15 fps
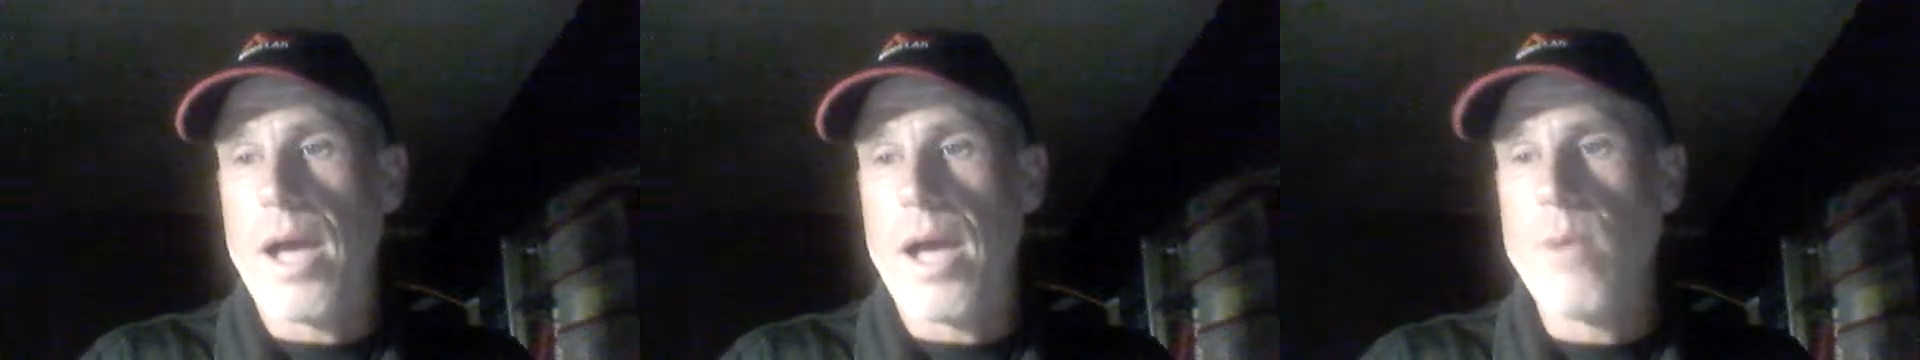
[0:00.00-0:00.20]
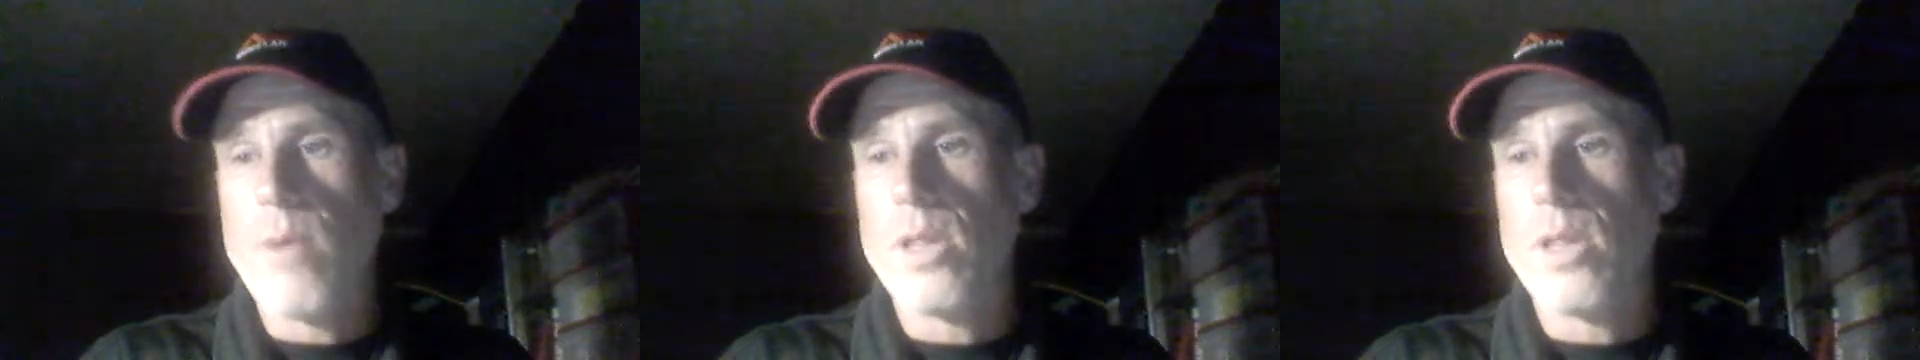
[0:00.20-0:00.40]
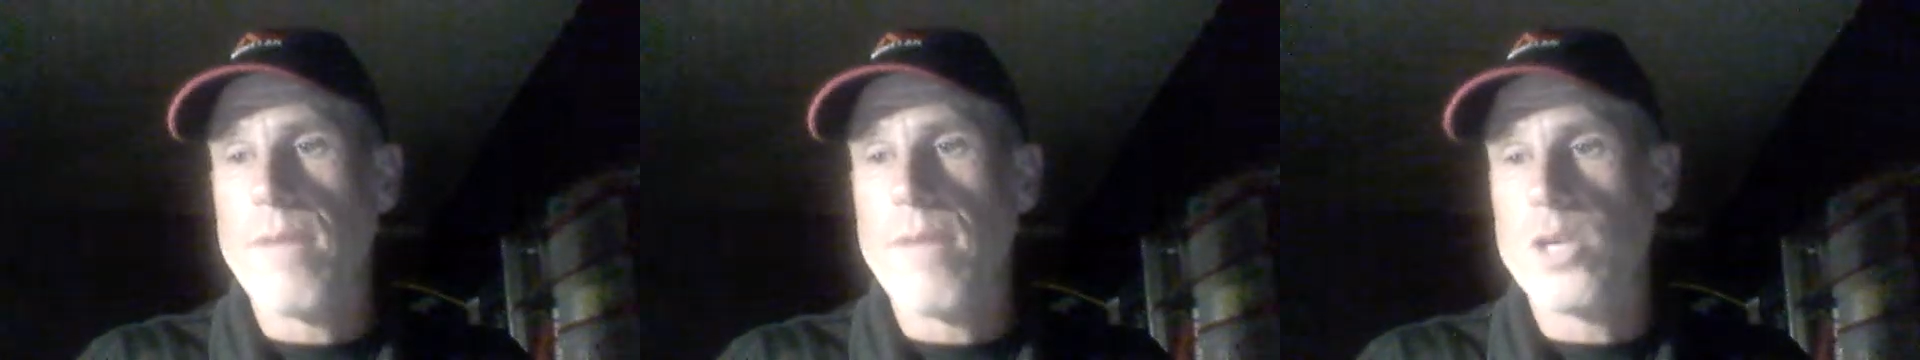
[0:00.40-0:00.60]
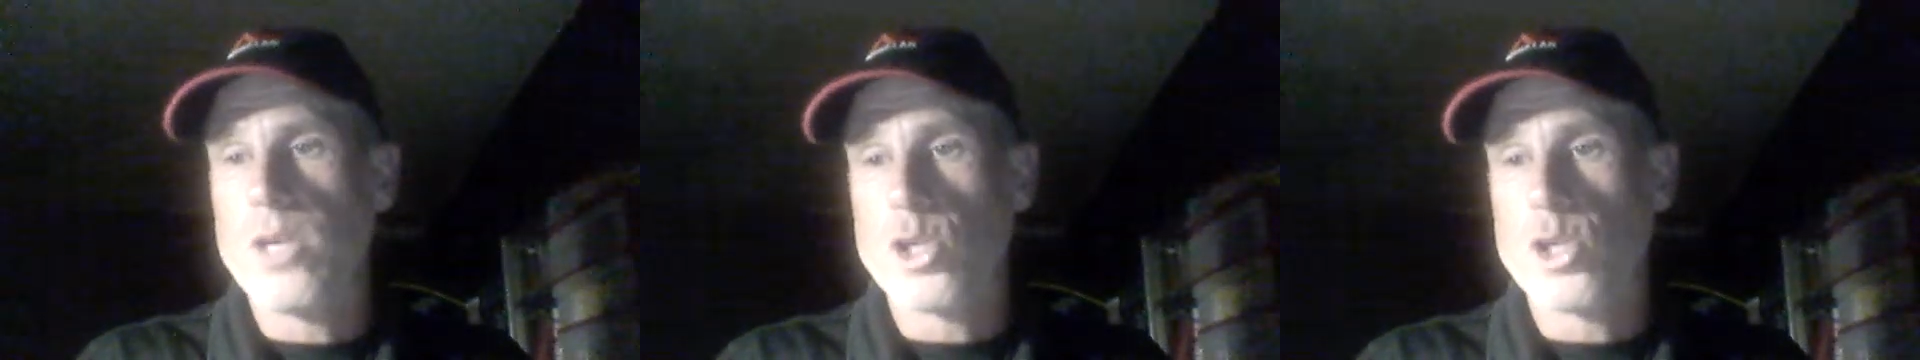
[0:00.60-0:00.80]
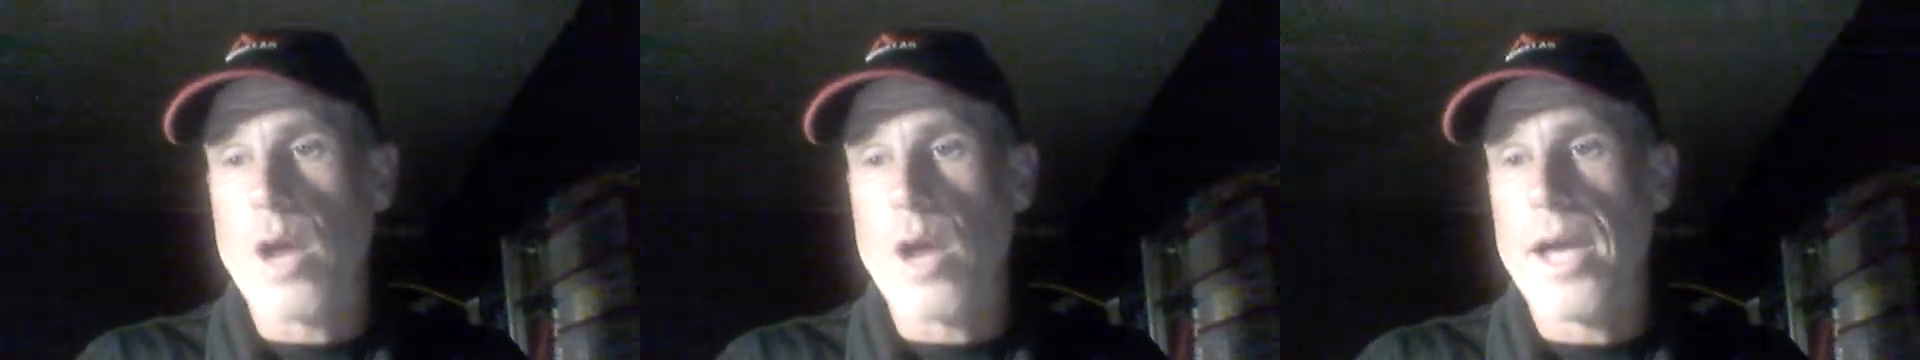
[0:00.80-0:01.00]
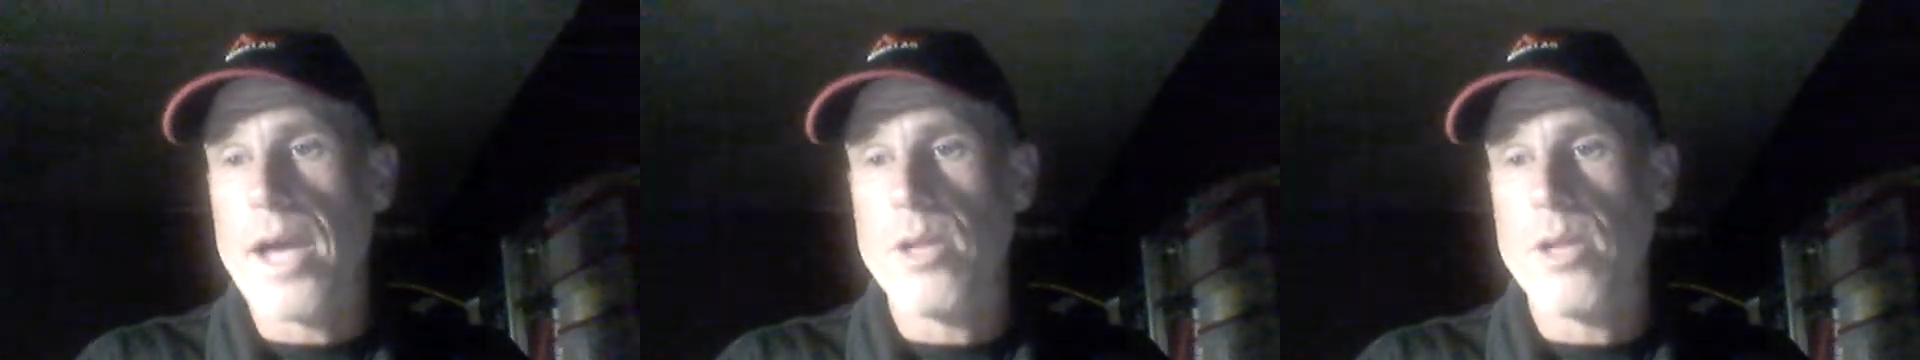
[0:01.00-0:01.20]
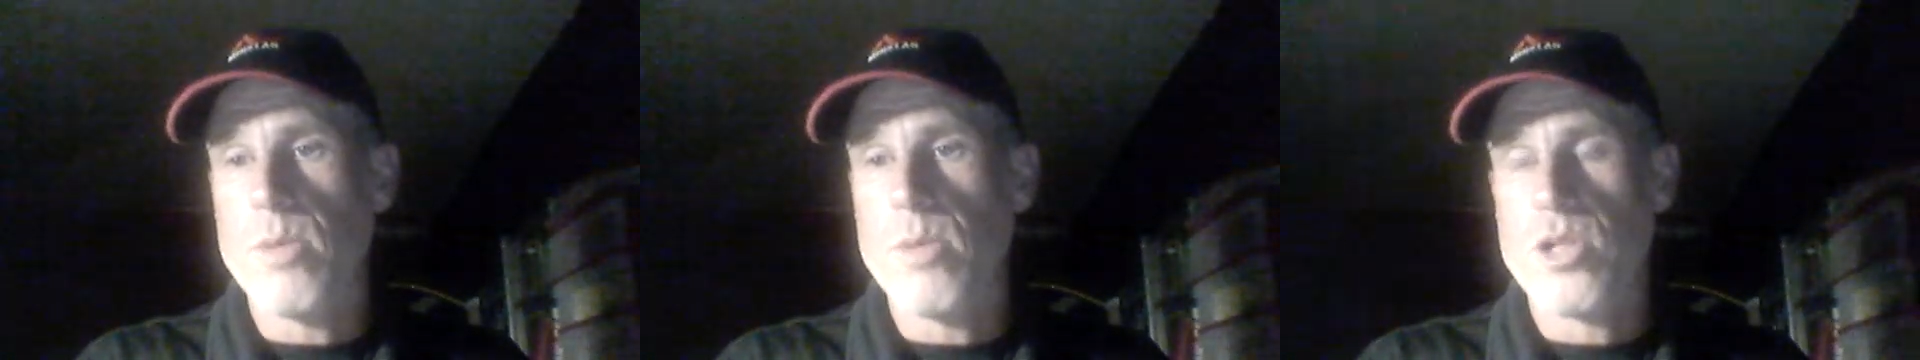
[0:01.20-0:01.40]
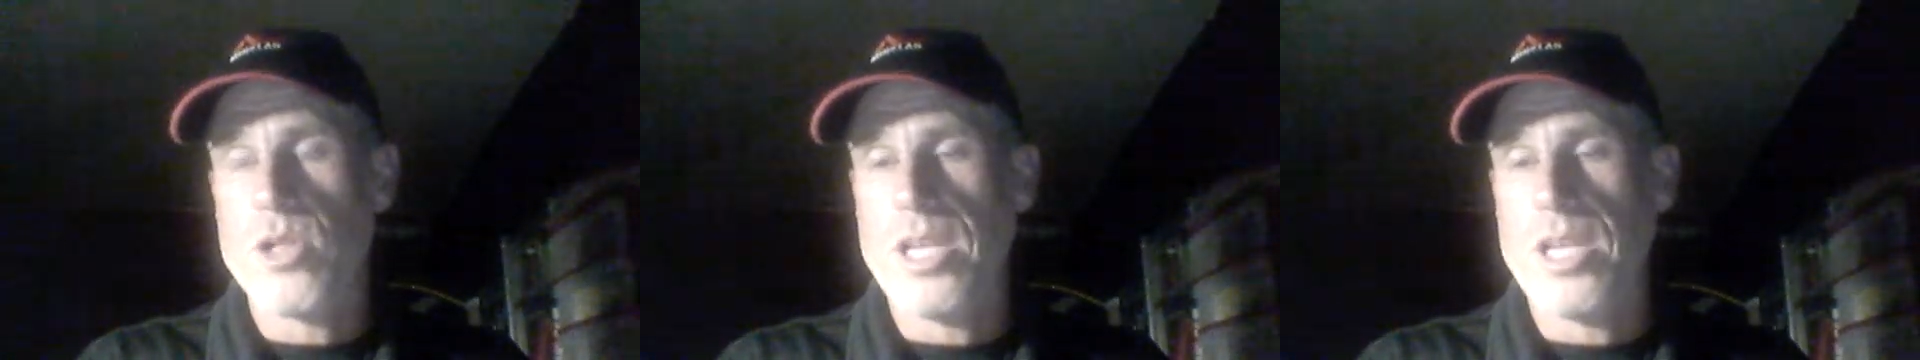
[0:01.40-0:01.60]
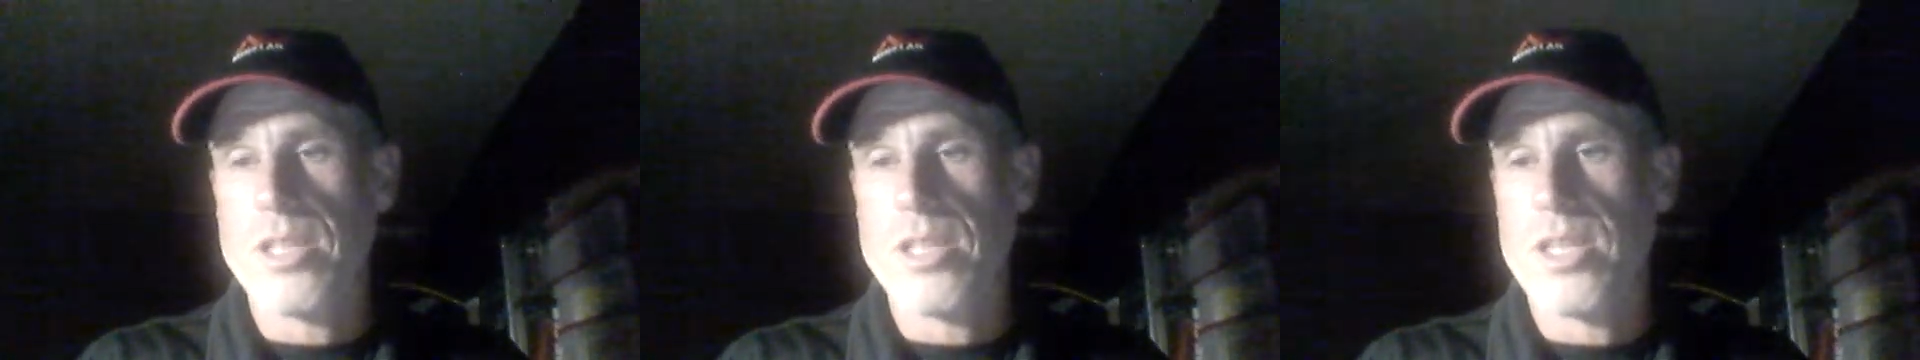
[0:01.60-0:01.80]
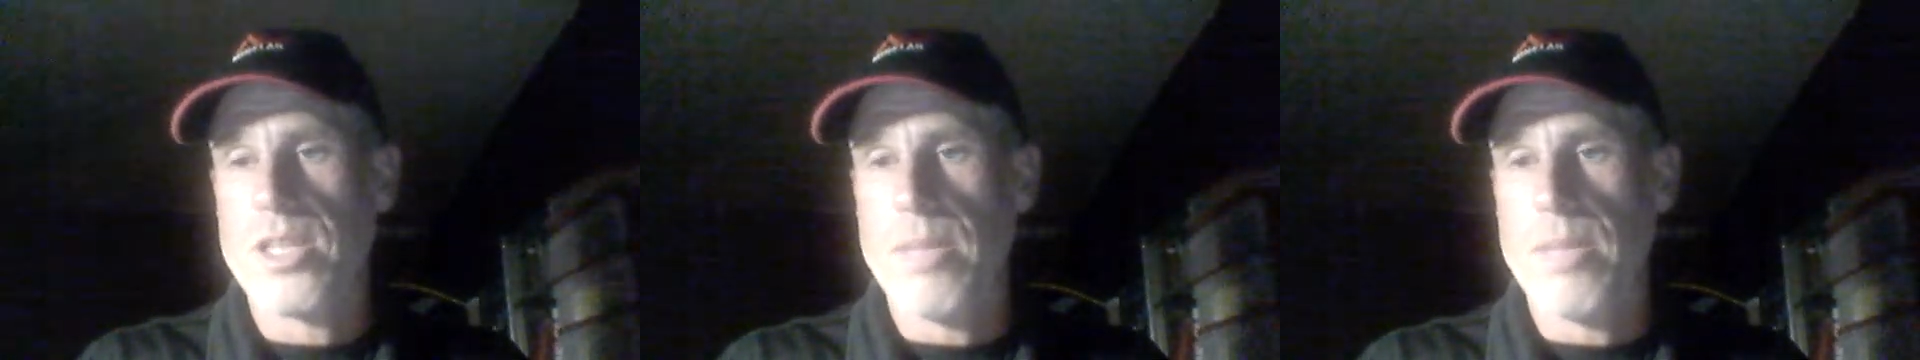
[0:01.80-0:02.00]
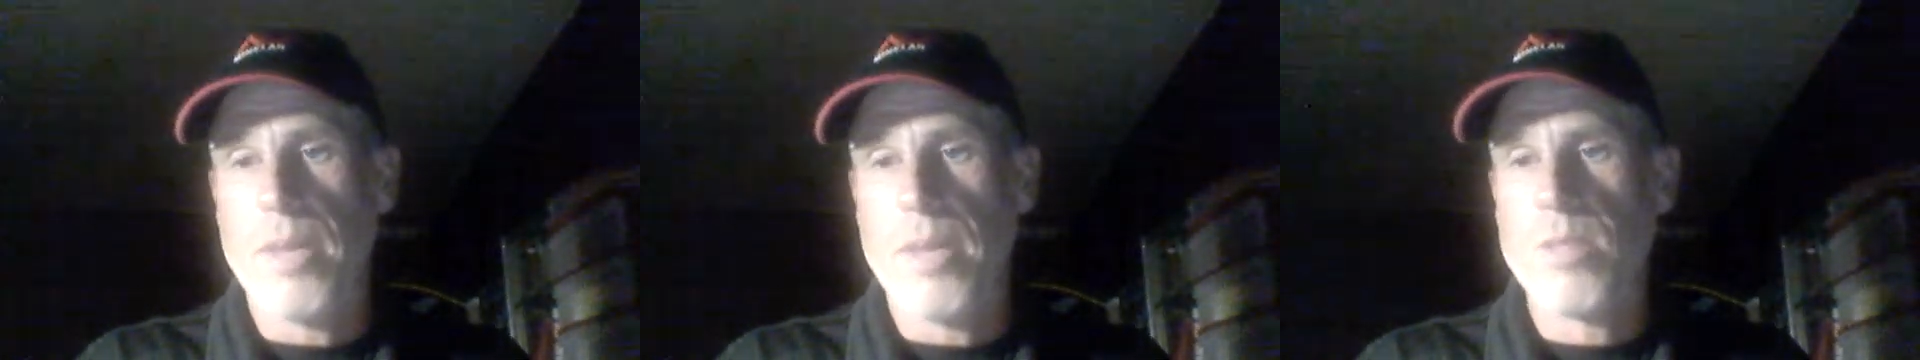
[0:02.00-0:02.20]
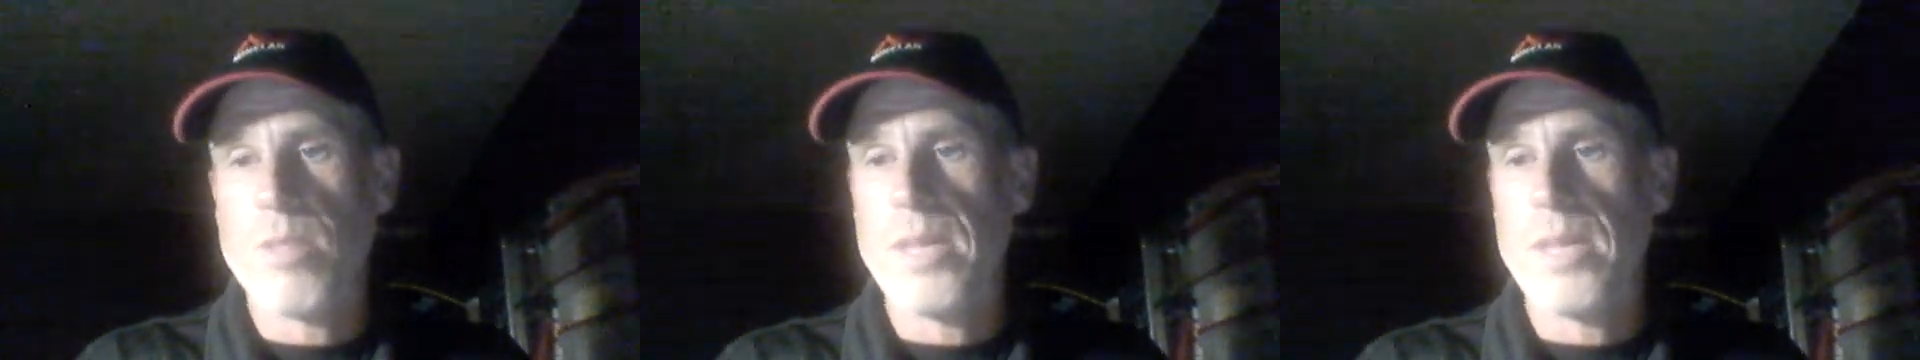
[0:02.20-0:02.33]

I would love to try other machines because it must